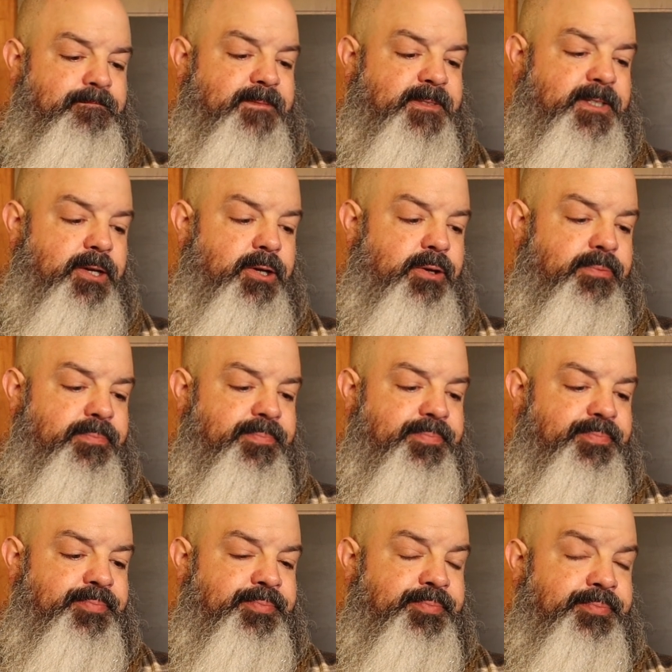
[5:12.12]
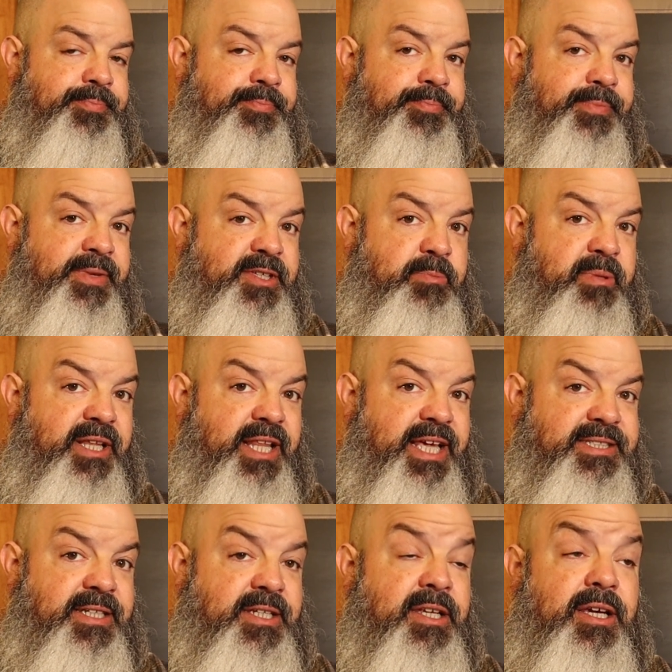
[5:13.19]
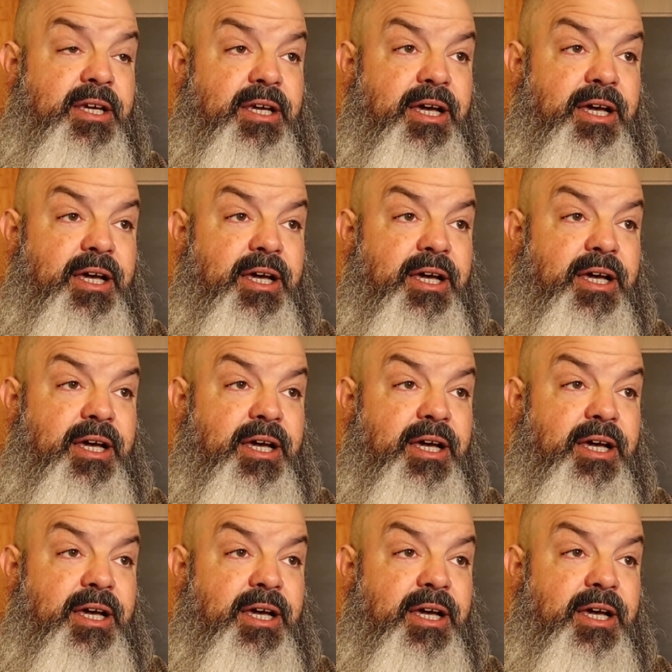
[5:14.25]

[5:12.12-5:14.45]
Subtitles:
So that was a big lesson.